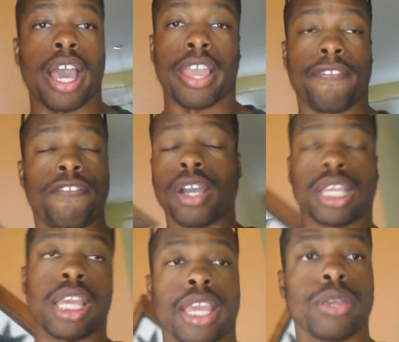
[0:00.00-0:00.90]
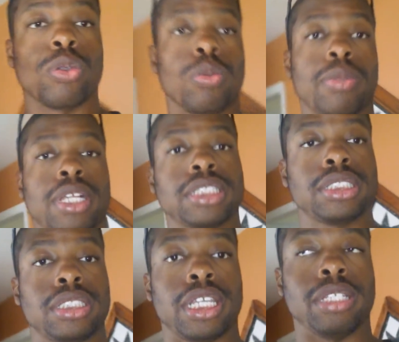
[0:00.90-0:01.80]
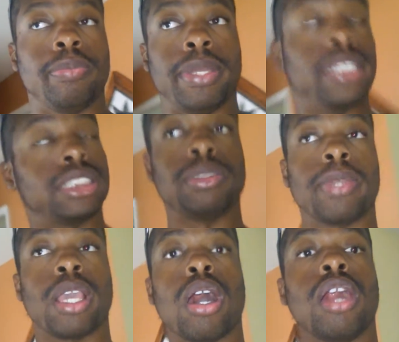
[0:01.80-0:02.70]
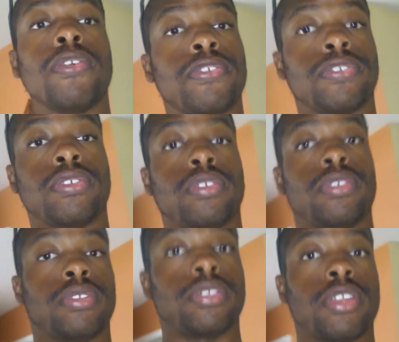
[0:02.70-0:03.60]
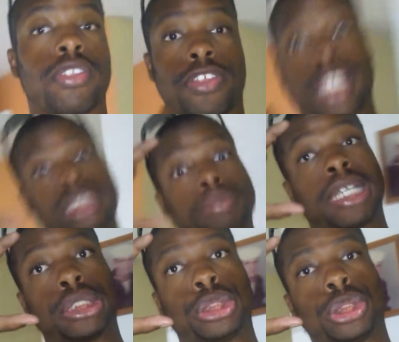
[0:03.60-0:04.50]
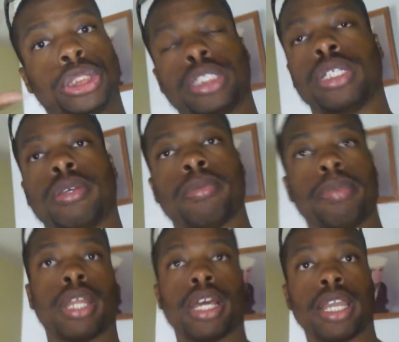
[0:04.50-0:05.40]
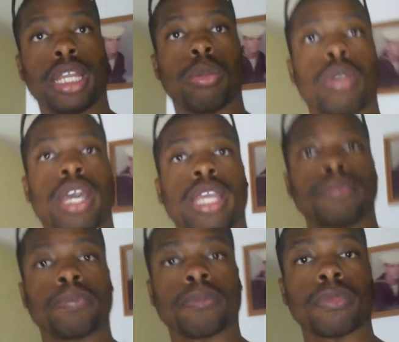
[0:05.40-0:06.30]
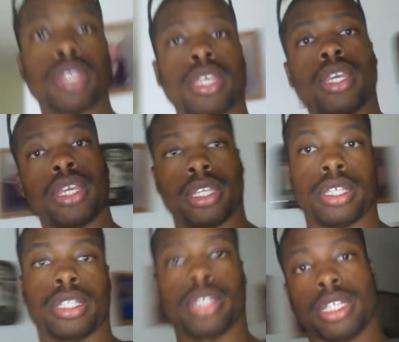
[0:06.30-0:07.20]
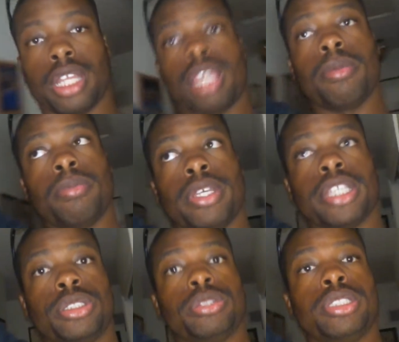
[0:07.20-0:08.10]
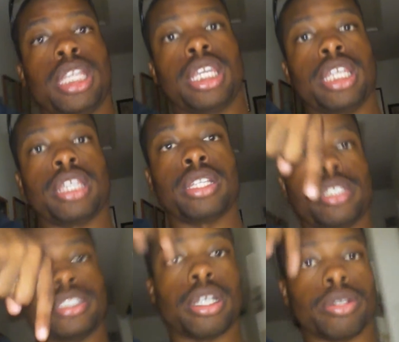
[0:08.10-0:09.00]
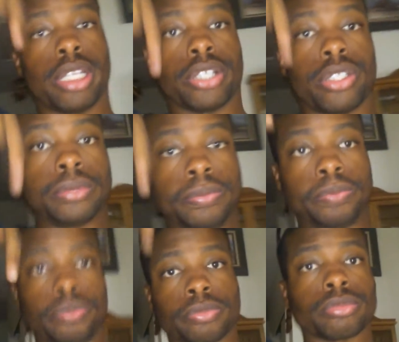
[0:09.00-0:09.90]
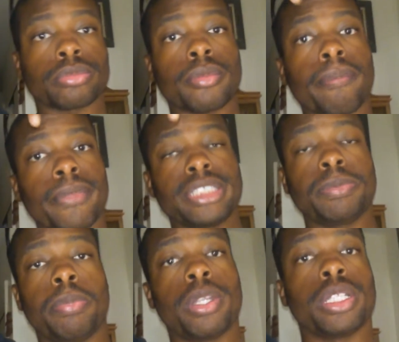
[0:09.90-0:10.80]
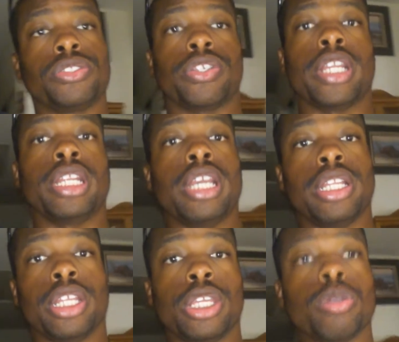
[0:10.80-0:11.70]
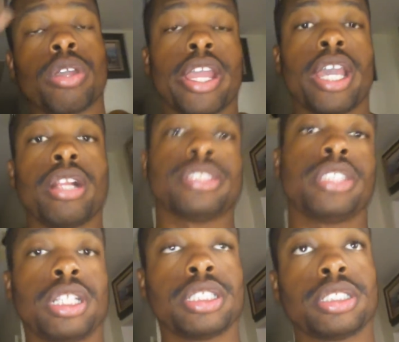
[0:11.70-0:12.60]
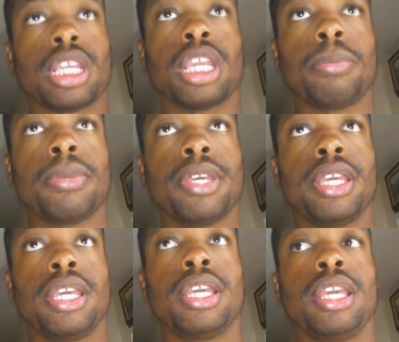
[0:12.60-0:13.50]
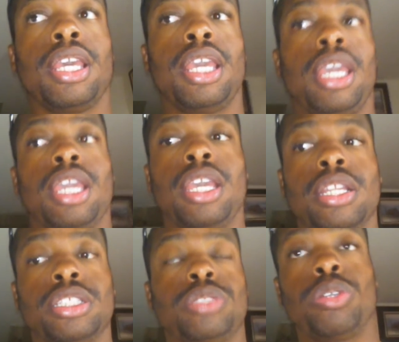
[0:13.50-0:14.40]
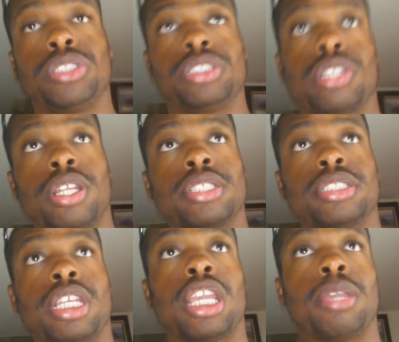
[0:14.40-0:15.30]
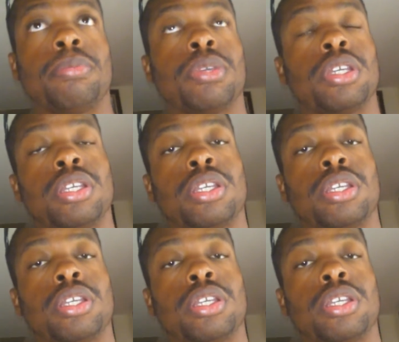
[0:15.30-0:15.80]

I fucking hate Google Plus. It pissed me off this much. But anyway, the name, as you see down here, is Bullet Train. The URL is still the same, and the Twitch is still the same.